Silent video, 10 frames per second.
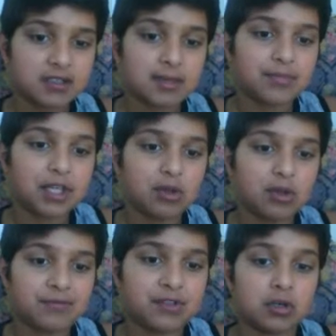it's something you
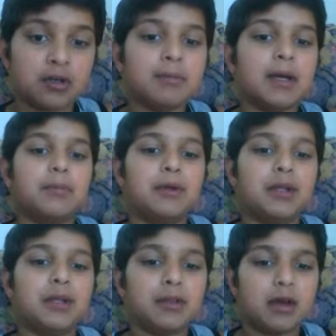have to earn by
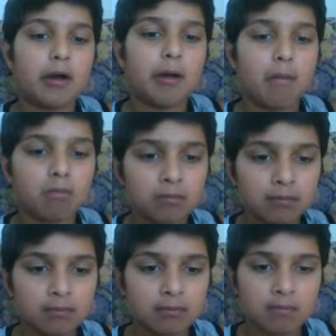putting the
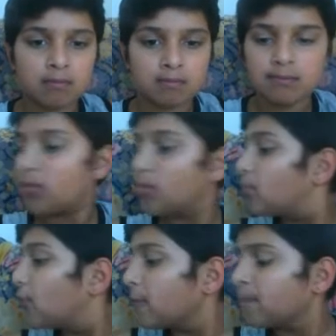um,
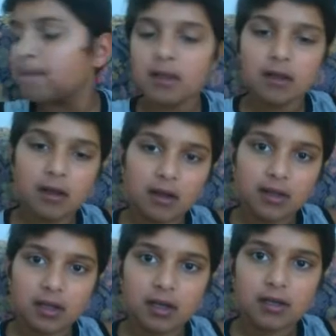
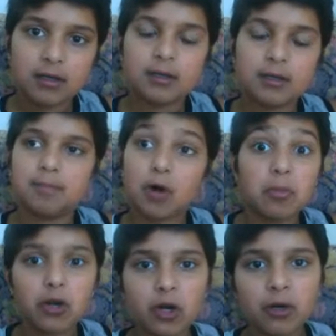uh, the
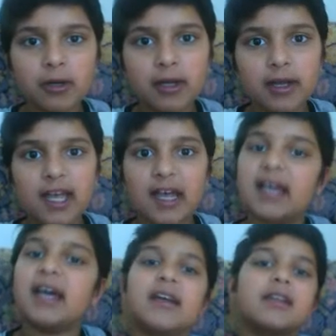promo code uh,
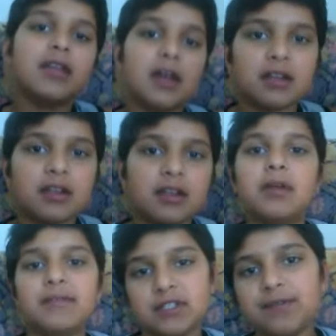i added that in the
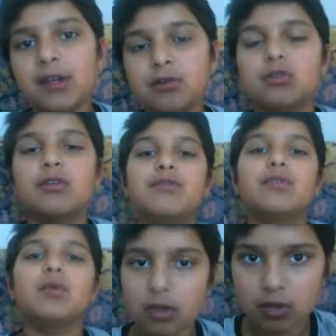previous video so if
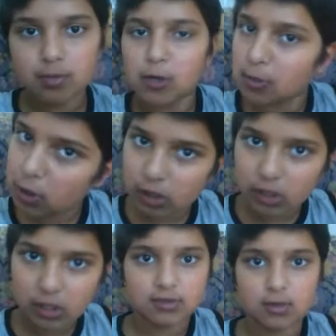you want to know the promo
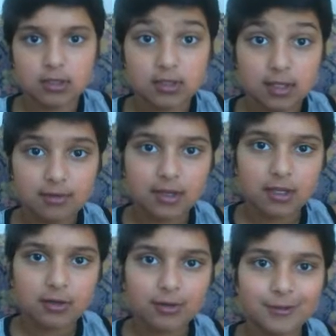code you have to watch that
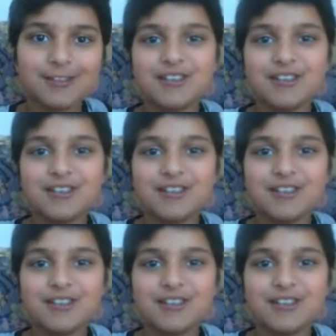video